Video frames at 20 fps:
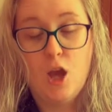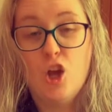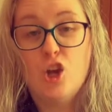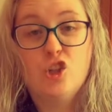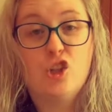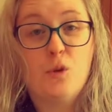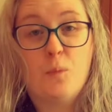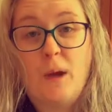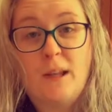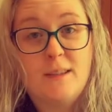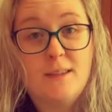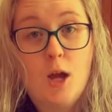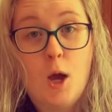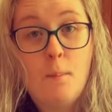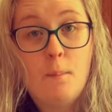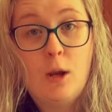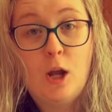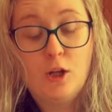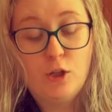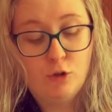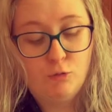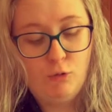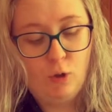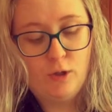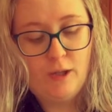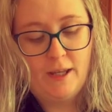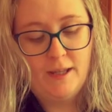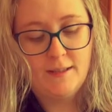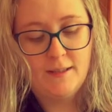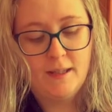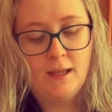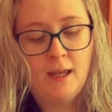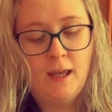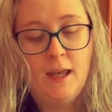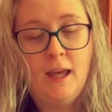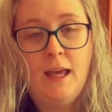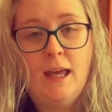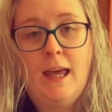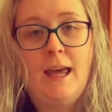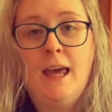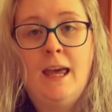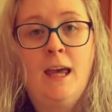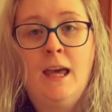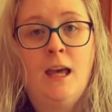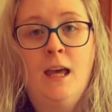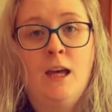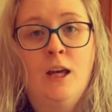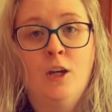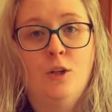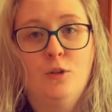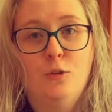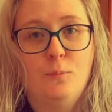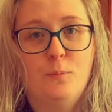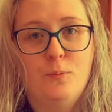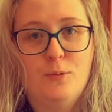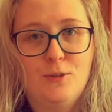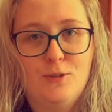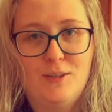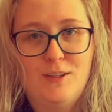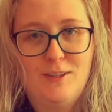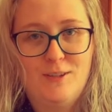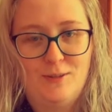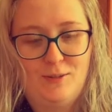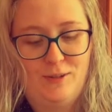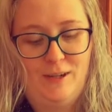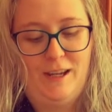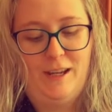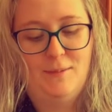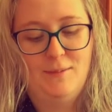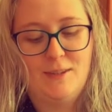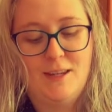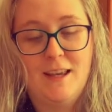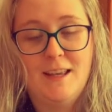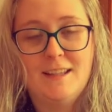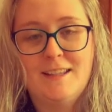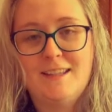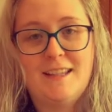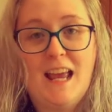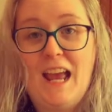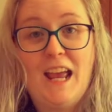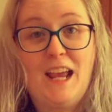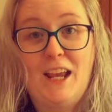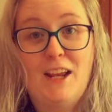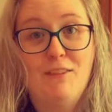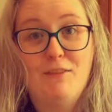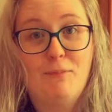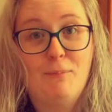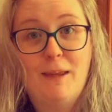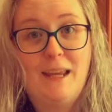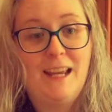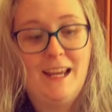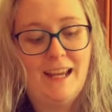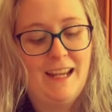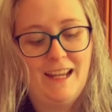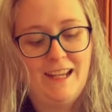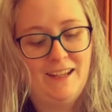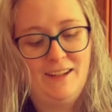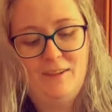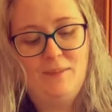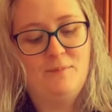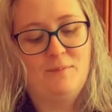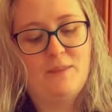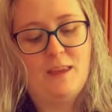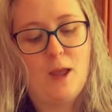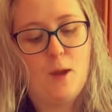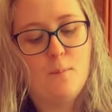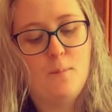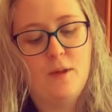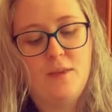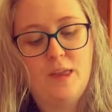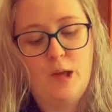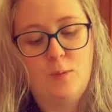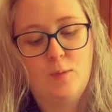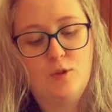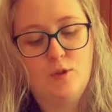She went up like a rocket. "Help!" she screamed. "Save me!" But there was